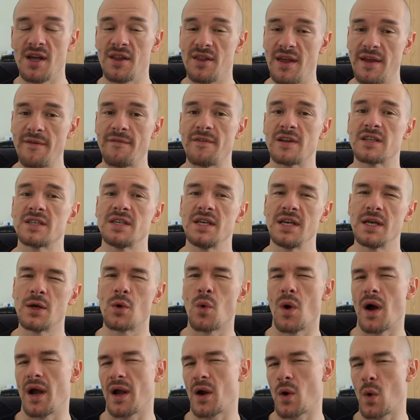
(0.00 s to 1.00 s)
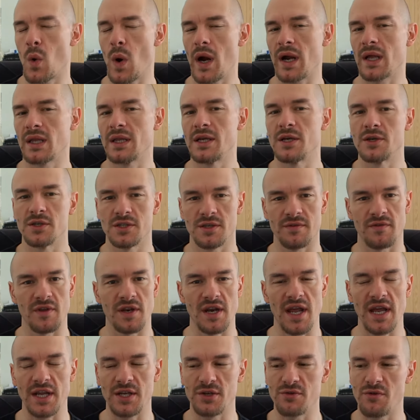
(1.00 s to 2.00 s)
They fatigue quite quickly because of the
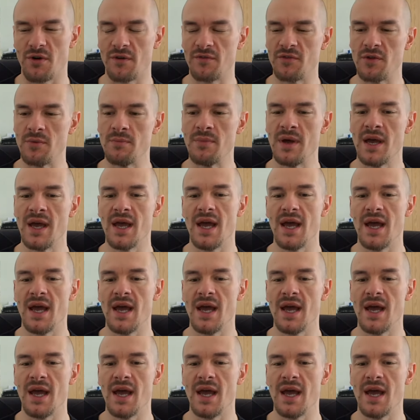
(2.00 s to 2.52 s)
nature of them,